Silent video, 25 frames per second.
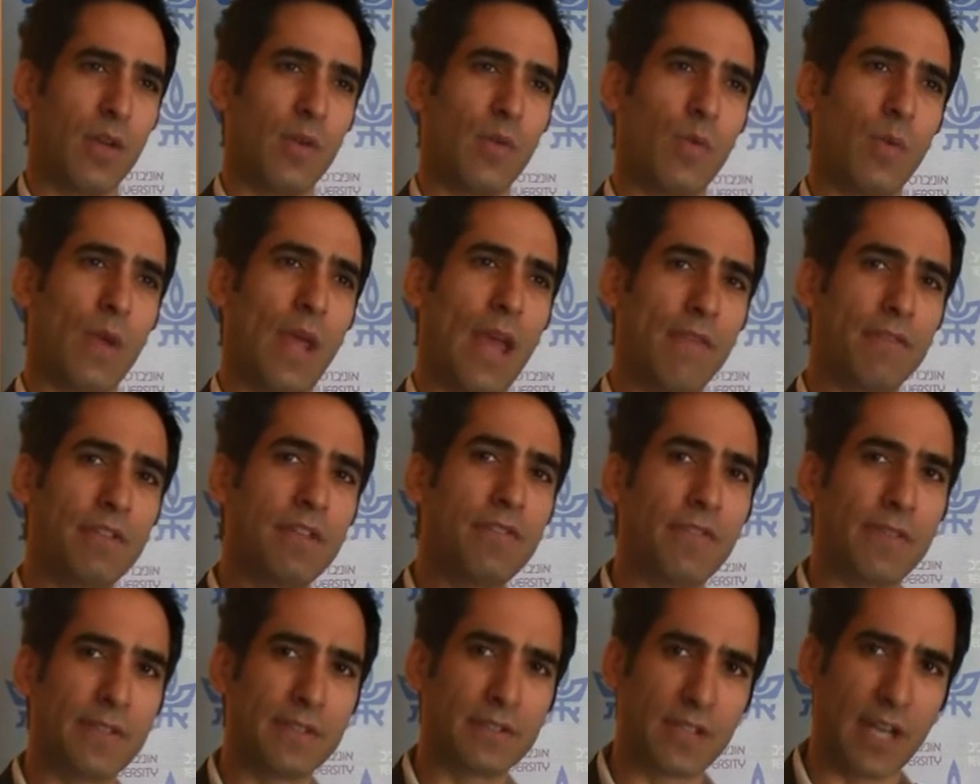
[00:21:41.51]
We have
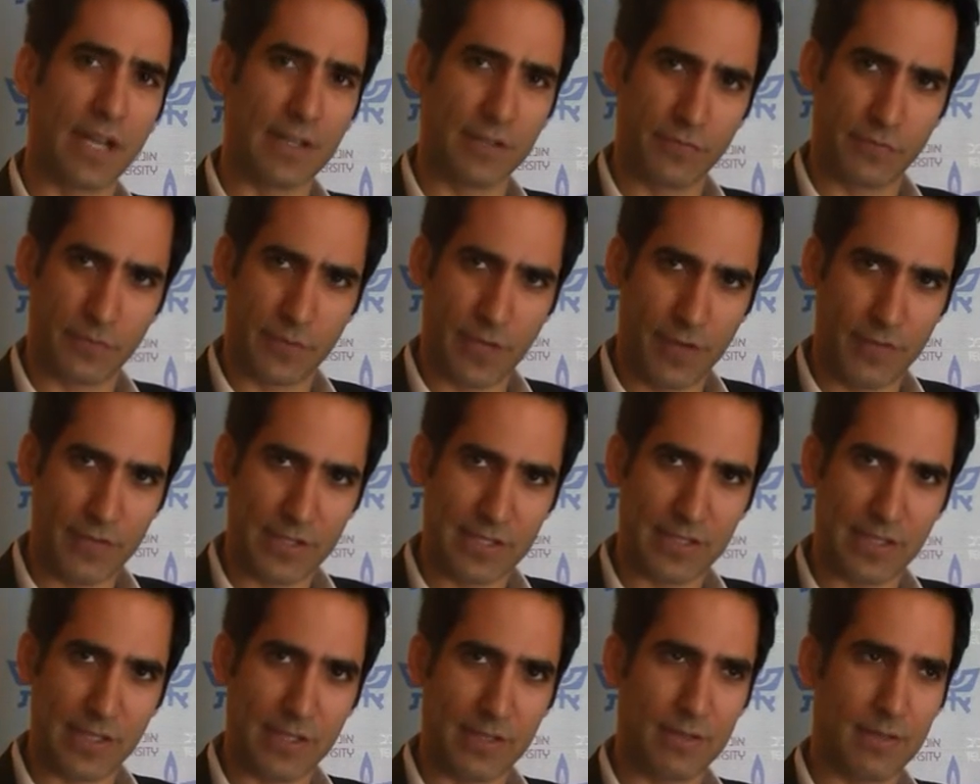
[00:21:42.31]
different kind of
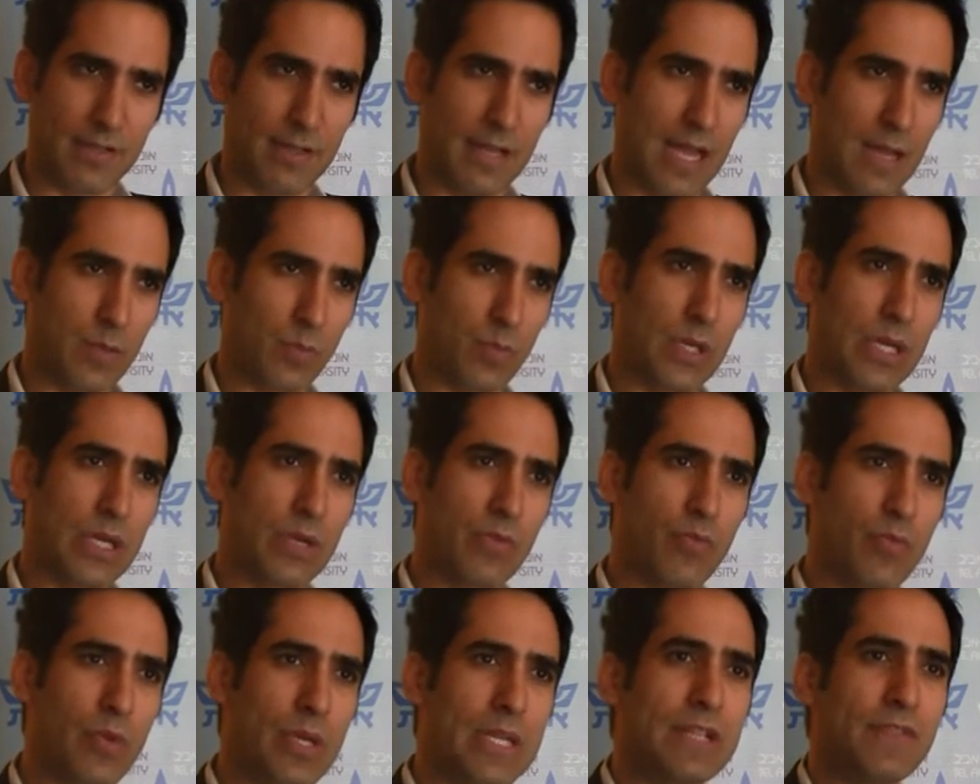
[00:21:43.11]
privacy, and we
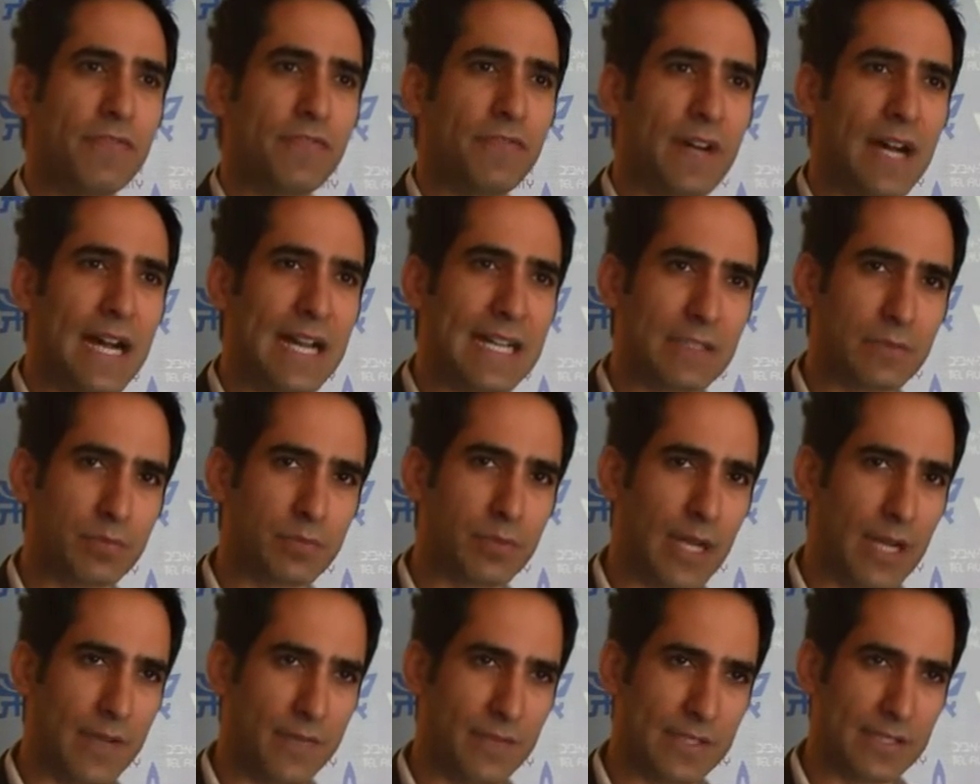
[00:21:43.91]
redefined
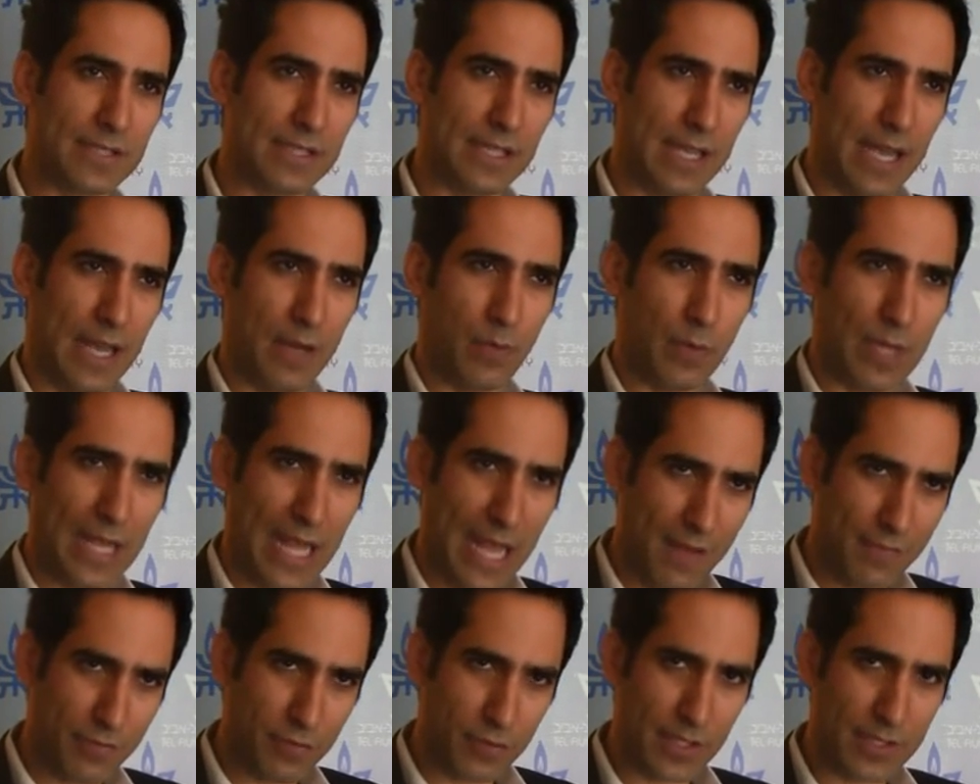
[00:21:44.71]
privacy, and we
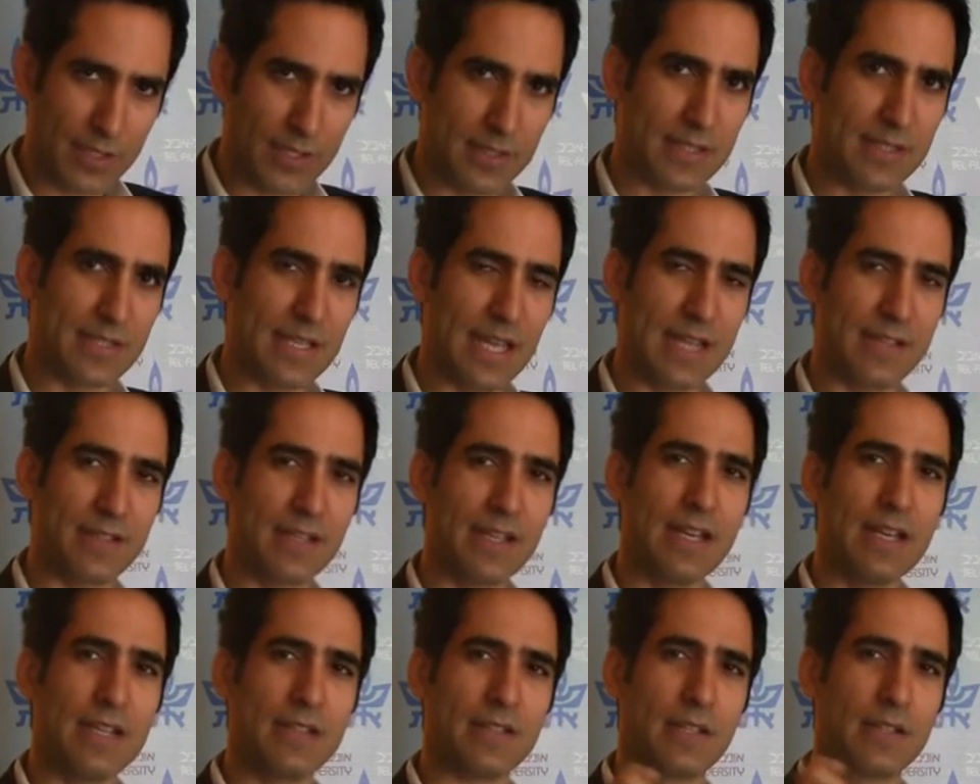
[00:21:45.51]
have to understand
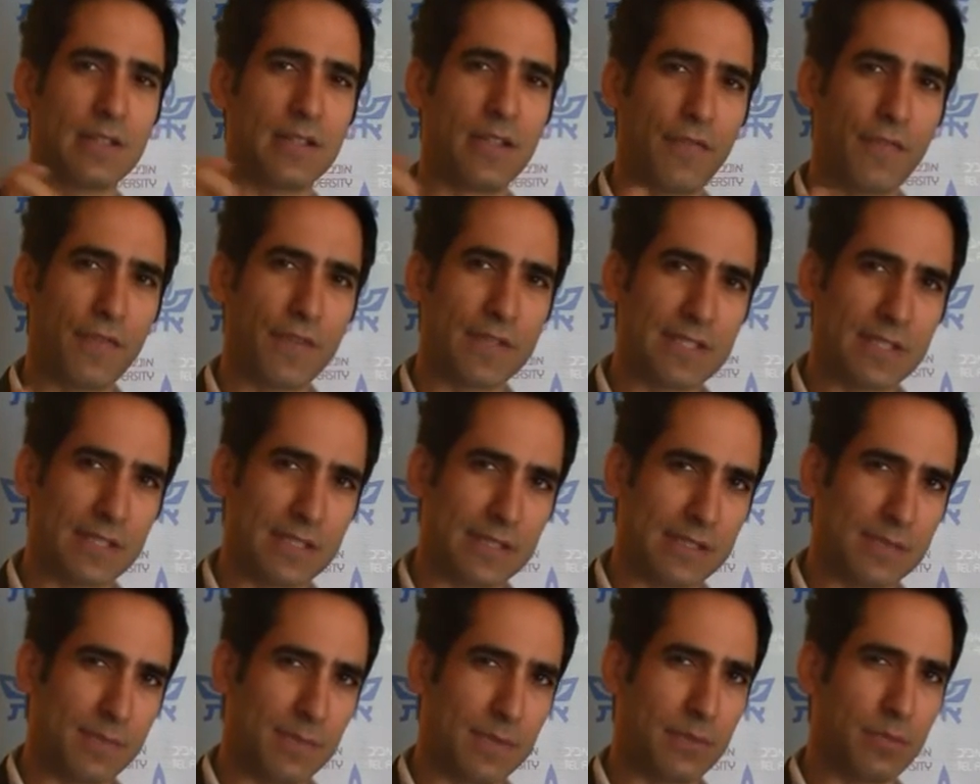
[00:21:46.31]
the
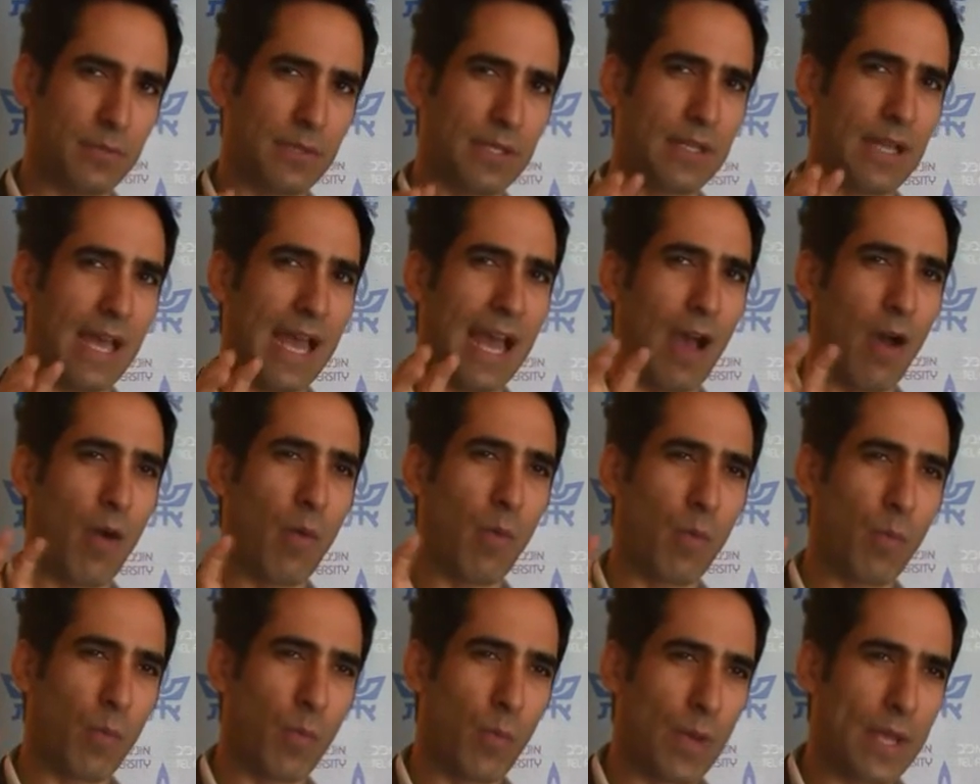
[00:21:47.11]
differences between
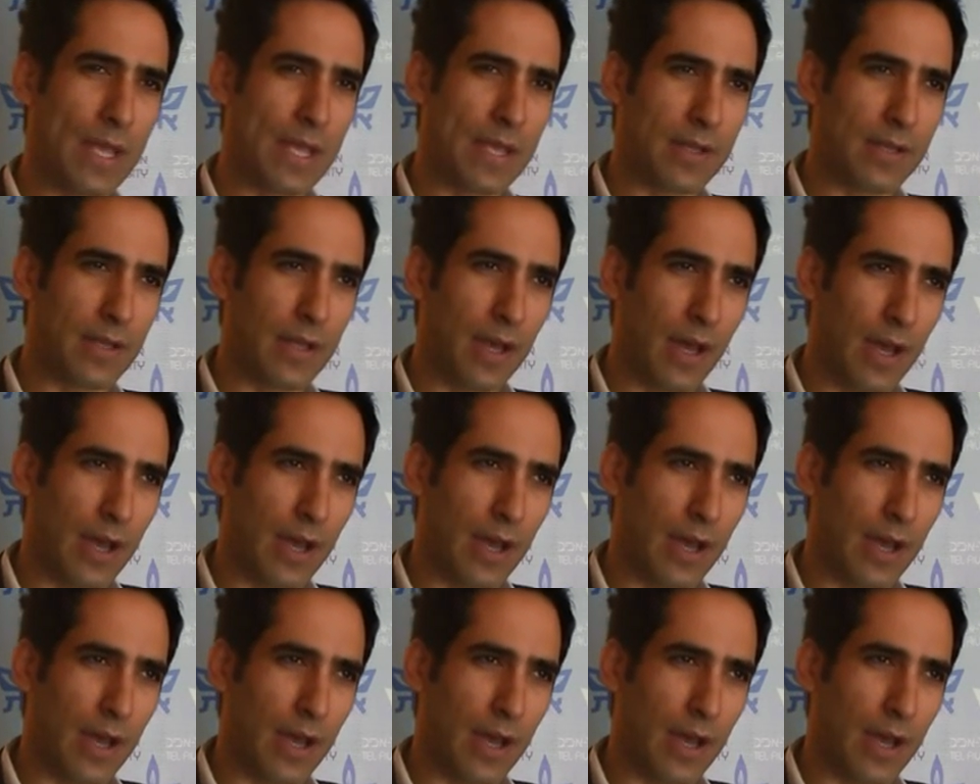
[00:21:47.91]
how we